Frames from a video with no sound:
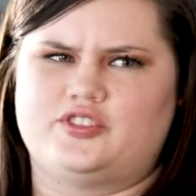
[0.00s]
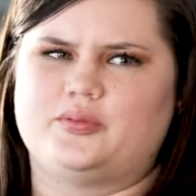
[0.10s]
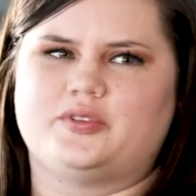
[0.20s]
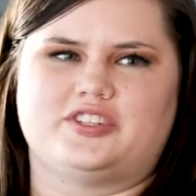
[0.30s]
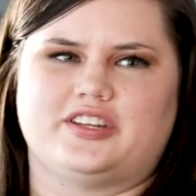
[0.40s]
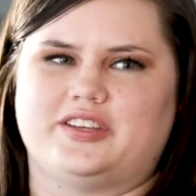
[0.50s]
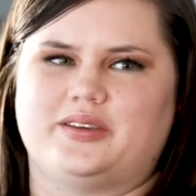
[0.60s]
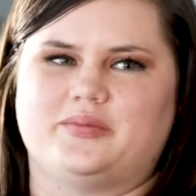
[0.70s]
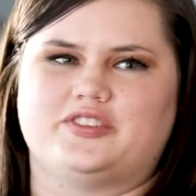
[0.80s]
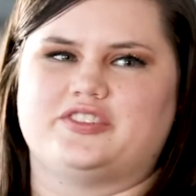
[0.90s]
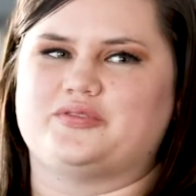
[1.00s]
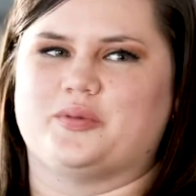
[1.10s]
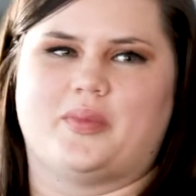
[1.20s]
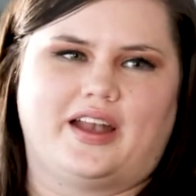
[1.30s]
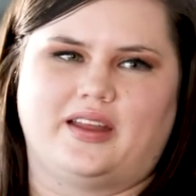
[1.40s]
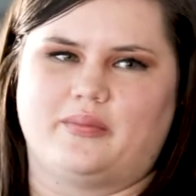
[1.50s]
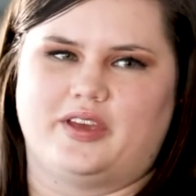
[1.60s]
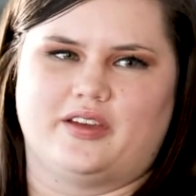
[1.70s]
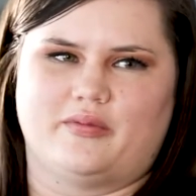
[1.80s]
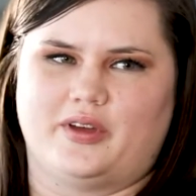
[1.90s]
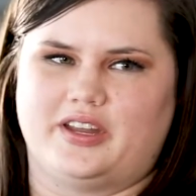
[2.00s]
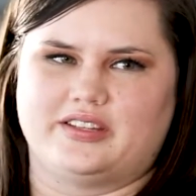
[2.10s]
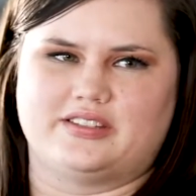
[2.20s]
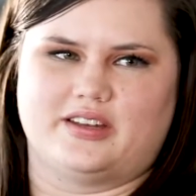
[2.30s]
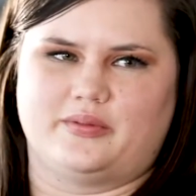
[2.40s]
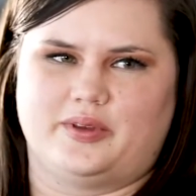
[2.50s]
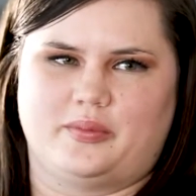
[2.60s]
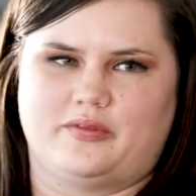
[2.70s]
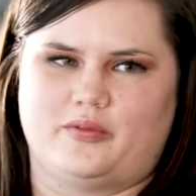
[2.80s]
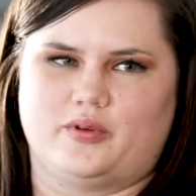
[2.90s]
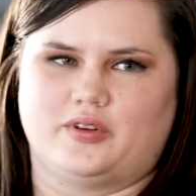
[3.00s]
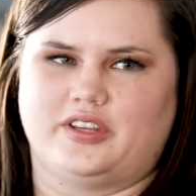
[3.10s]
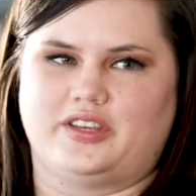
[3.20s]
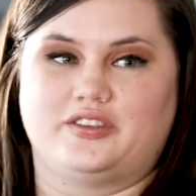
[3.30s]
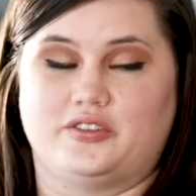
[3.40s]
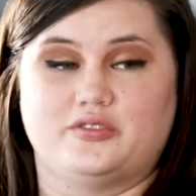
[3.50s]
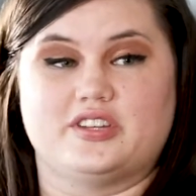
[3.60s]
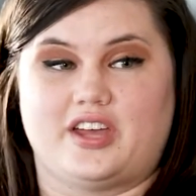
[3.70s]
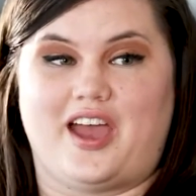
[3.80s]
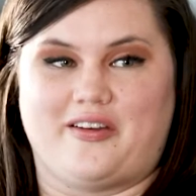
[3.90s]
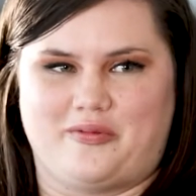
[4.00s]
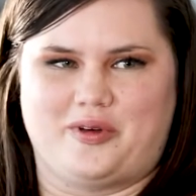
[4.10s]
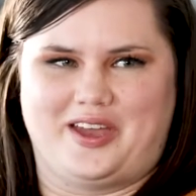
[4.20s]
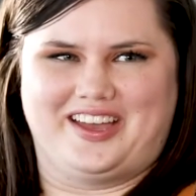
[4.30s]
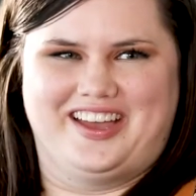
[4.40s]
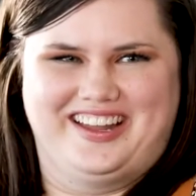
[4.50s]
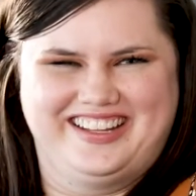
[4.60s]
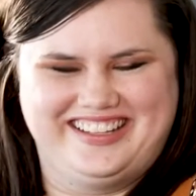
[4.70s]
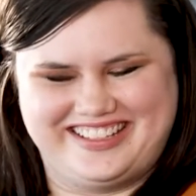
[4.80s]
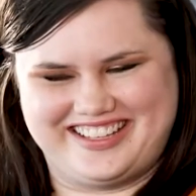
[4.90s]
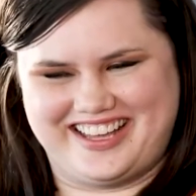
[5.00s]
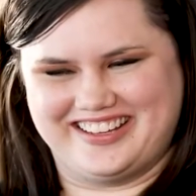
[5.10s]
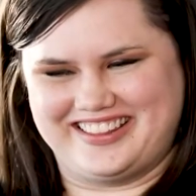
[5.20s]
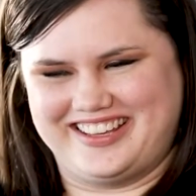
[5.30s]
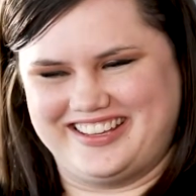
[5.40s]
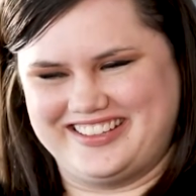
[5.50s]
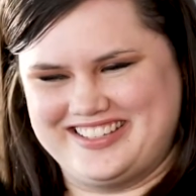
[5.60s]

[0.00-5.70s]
Super gently, but just reminding me of what he had said a week before. Like, you did it halfway kind of thing.